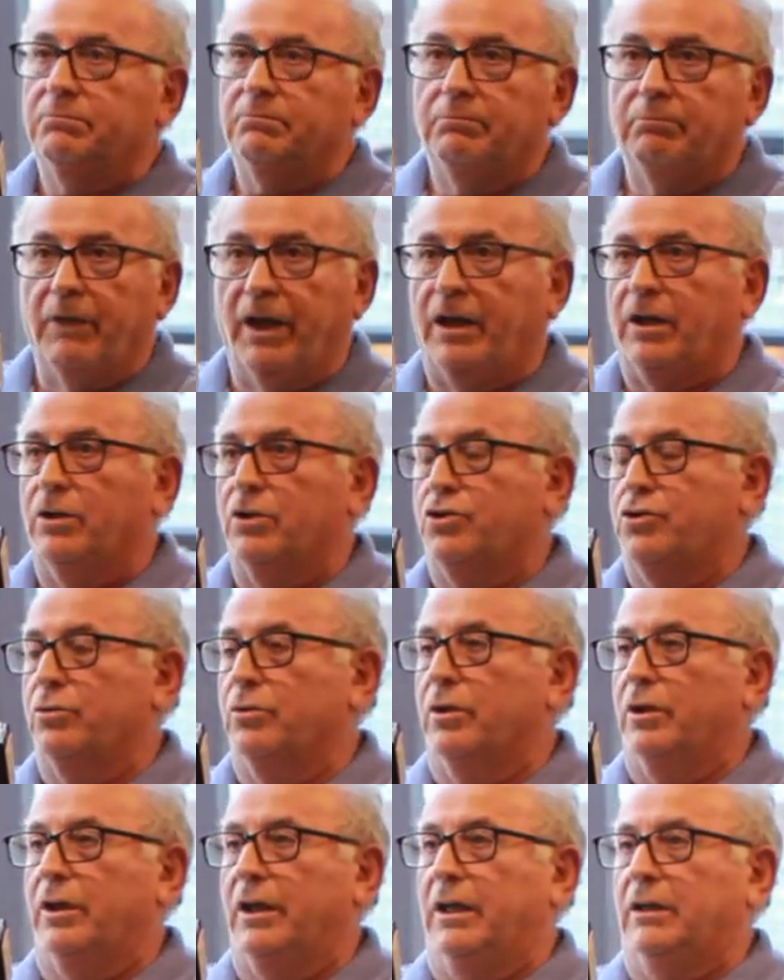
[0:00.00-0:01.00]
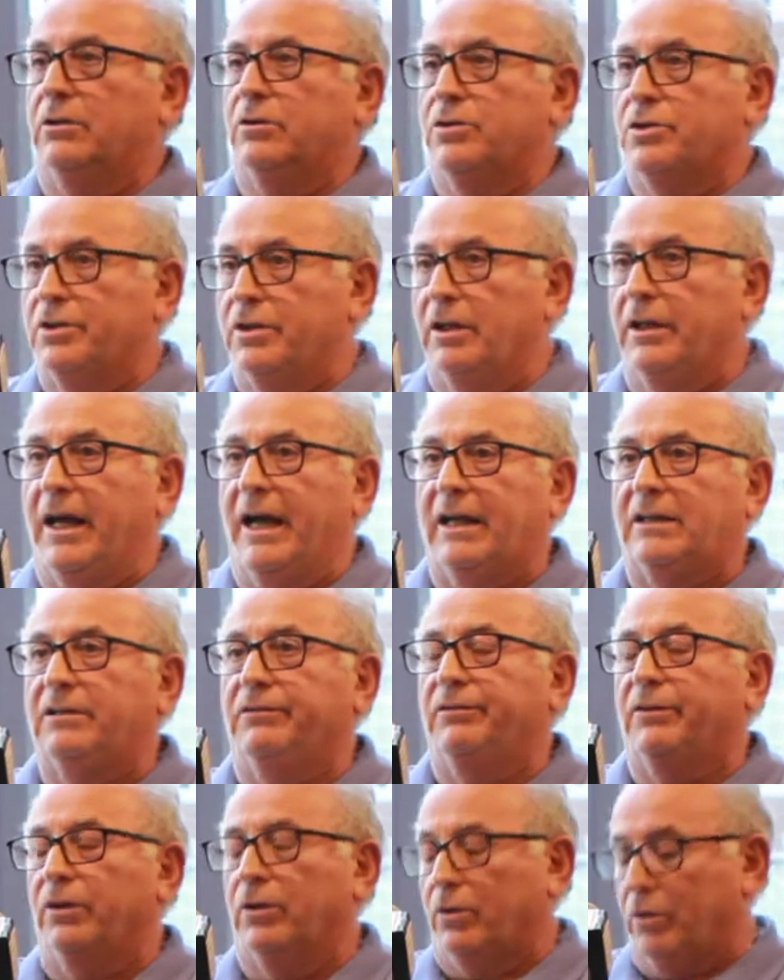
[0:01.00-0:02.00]
making sure that you're still
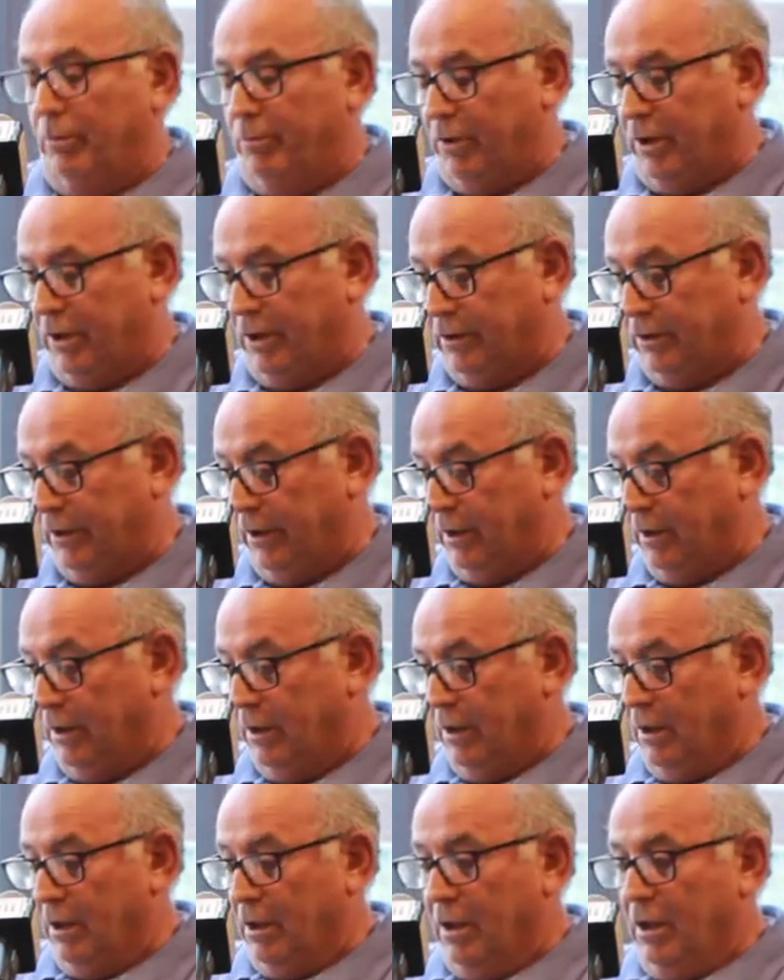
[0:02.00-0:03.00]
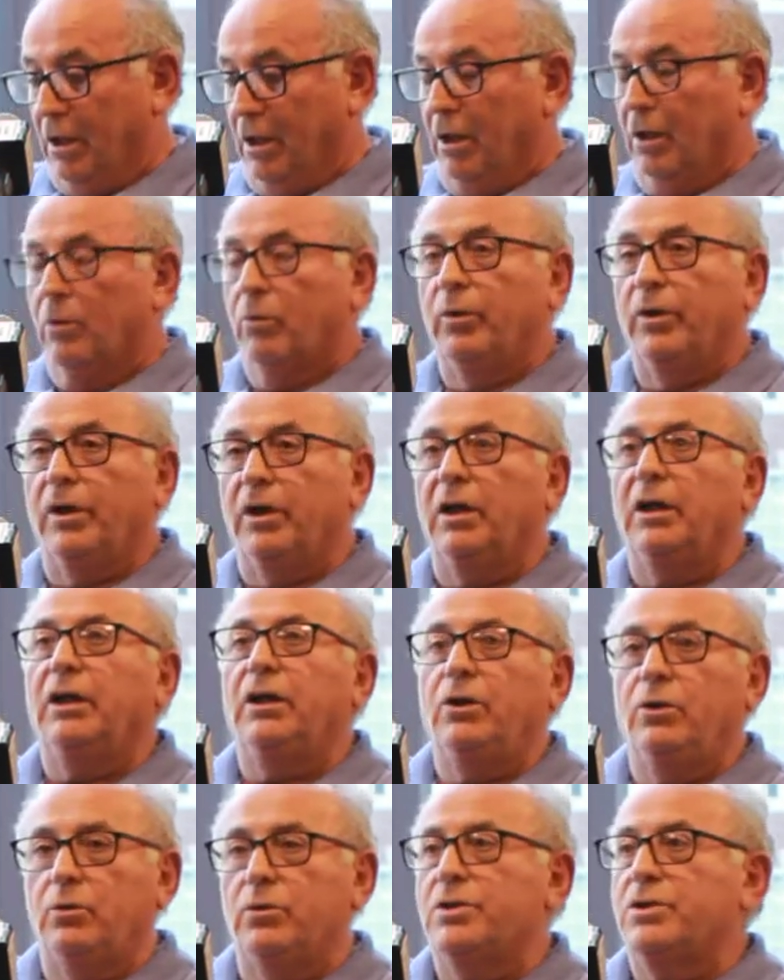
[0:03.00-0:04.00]
active in the community. We really
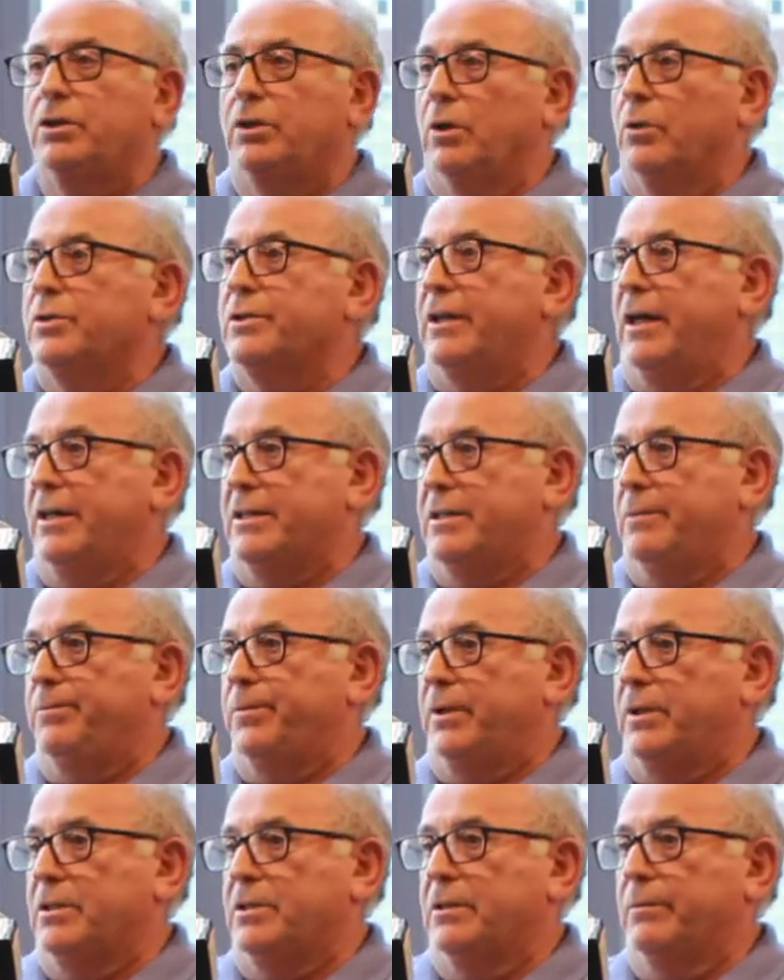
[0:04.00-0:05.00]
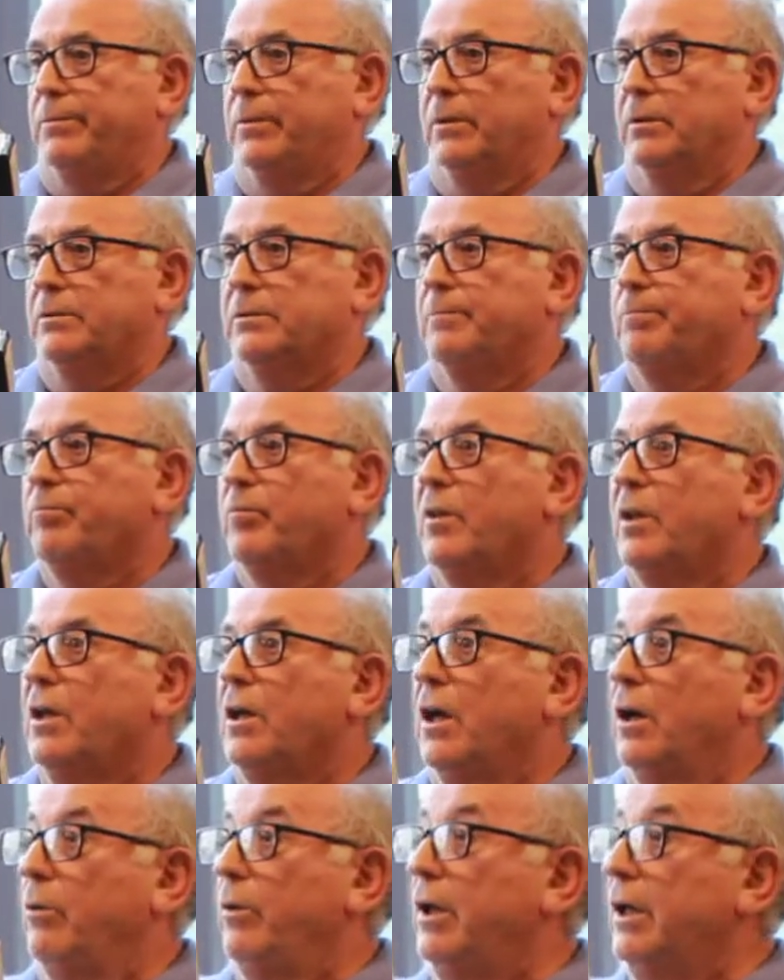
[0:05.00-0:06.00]
use those as a principle.
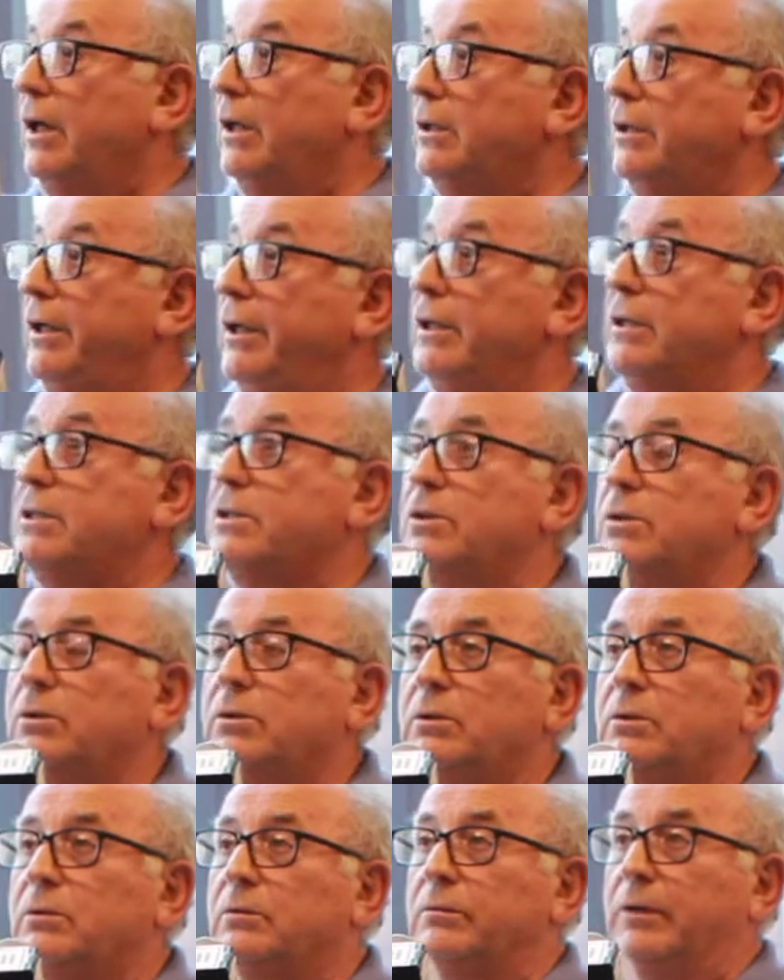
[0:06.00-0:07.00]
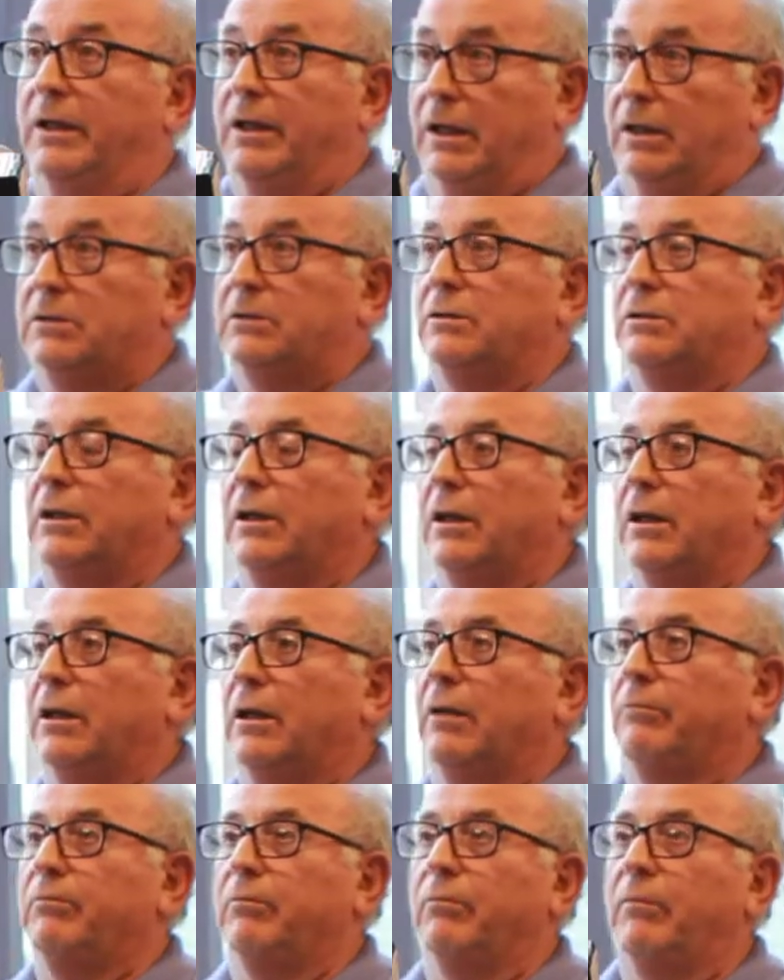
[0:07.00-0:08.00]
Now, we got kids who,
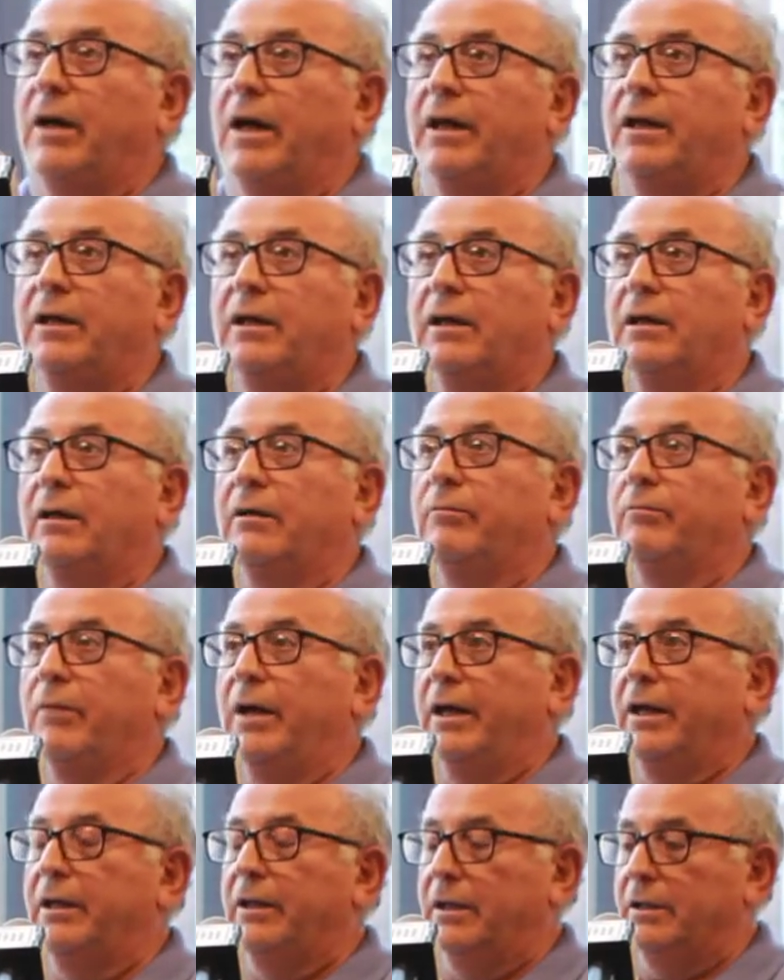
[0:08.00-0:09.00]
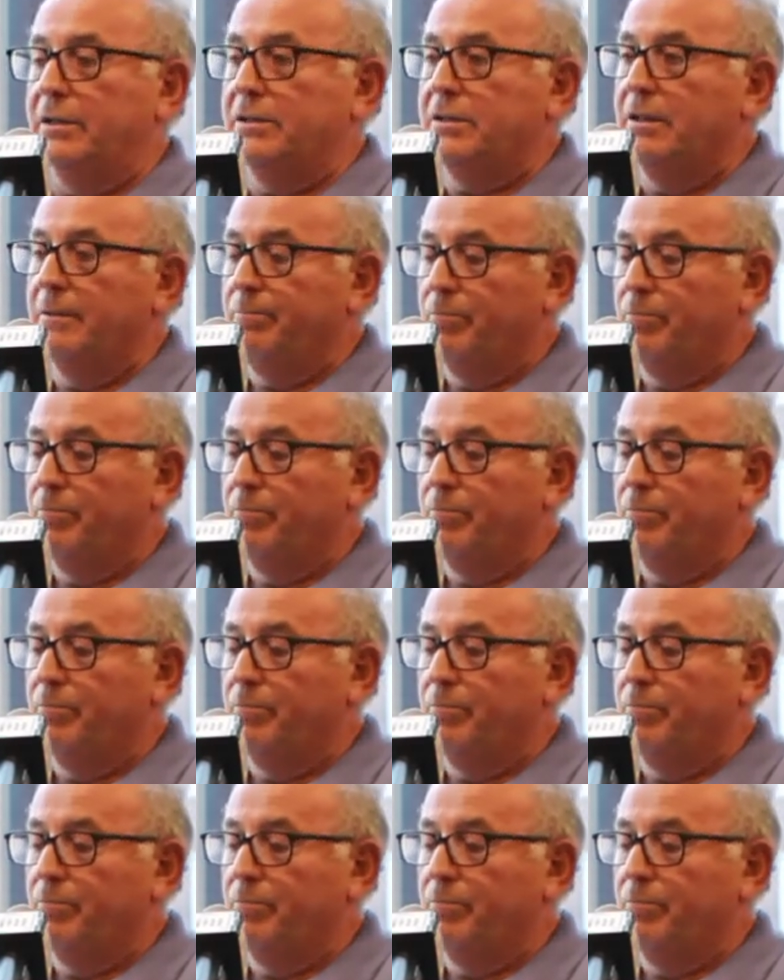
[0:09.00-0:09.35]
my kids